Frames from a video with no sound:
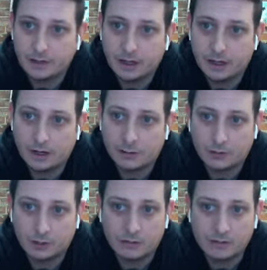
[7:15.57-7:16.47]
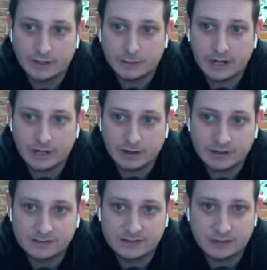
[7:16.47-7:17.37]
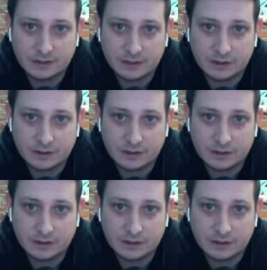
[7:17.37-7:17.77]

Uh, I want to go over their pairings and their